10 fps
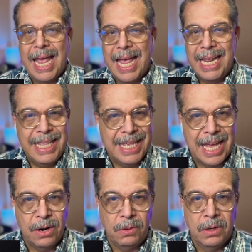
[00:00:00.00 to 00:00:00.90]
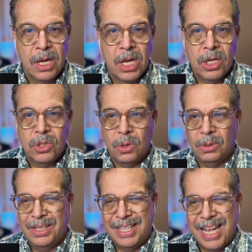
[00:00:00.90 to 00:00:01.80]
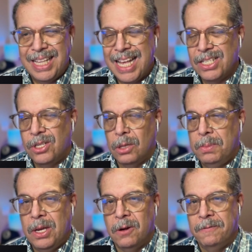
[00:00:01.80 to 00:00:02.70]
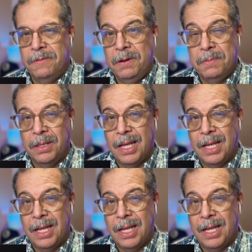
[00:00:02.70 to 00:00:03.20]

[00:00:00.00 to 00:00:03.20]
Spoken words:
anything at all. So that has not been confirmed,